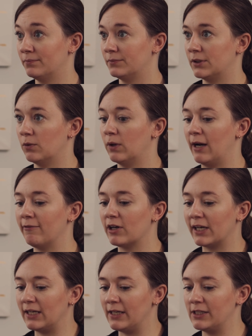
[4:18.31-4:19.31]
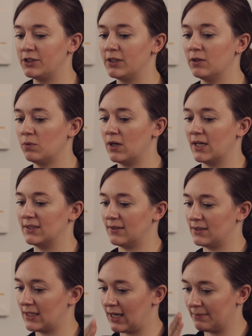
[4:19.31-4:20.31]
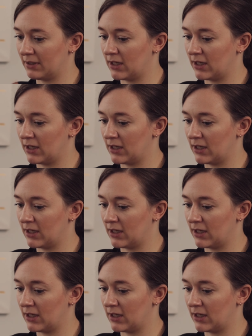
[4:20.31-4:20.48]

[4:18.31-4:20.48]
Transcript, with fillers: Yeah. So whatever condition it was at the time the